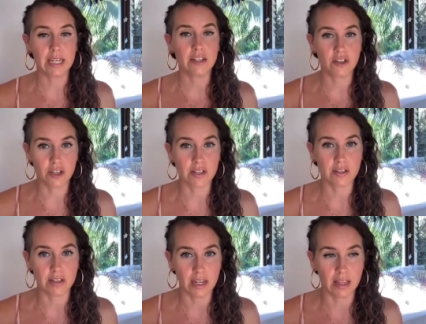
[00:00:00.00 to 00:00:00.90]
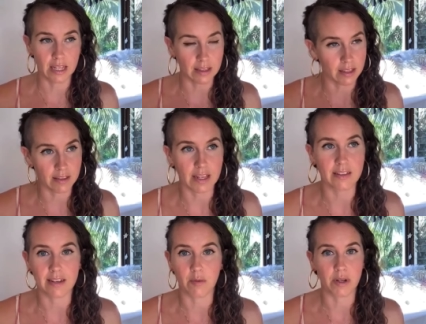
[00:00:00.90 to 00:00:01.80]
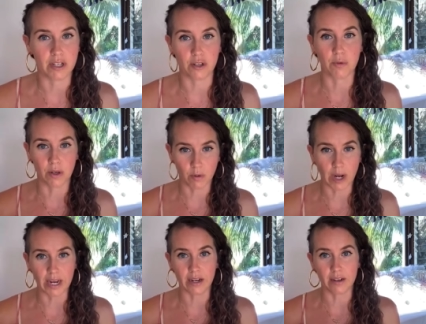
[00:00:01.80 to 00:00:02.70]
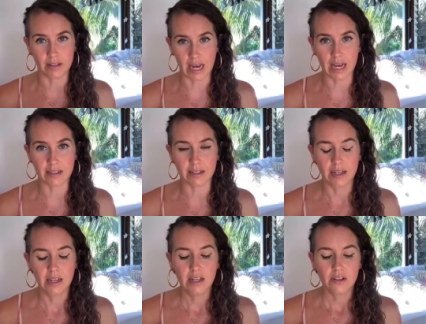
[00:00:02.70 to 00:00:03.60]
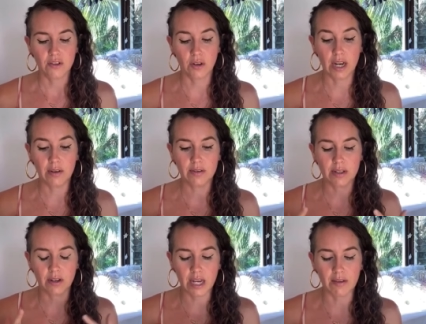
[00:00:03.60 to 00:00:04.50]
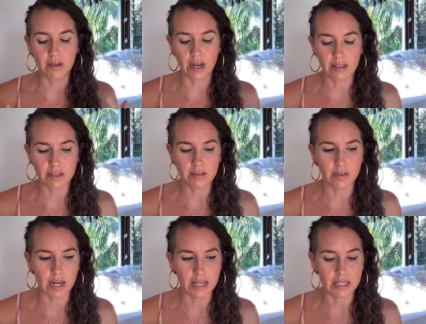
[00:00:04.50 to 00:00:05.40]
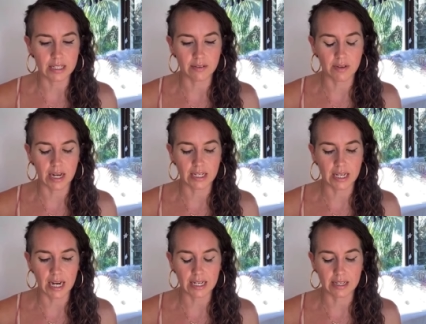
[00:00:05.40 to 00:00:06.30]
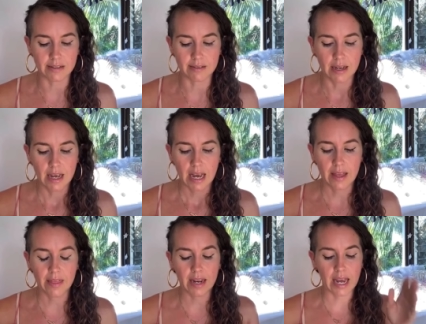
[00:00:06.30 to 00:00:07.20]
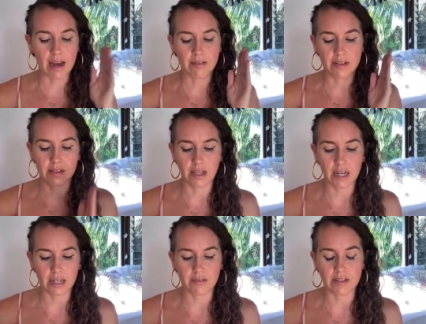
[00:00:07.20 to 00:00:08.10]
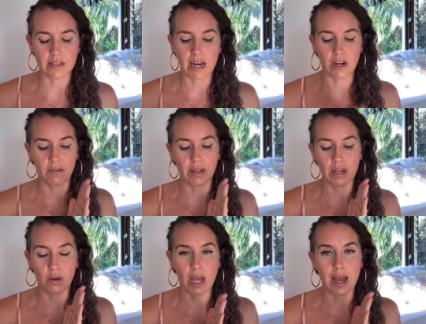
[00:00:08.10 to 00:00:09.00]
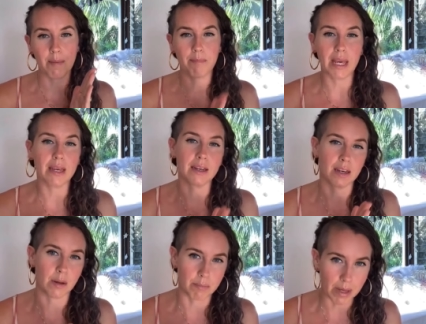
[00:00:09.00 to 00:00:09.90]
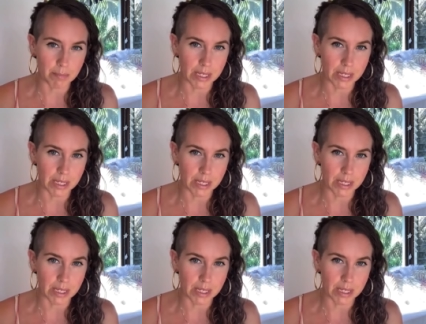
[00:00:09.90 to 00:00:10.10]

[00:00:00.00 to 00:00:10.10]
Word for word: just, like the things that I want to do require that. So I was like, okay, I've got this divine, divine guidance. And then I have this clarity of desire of like, okay, I make a commitment.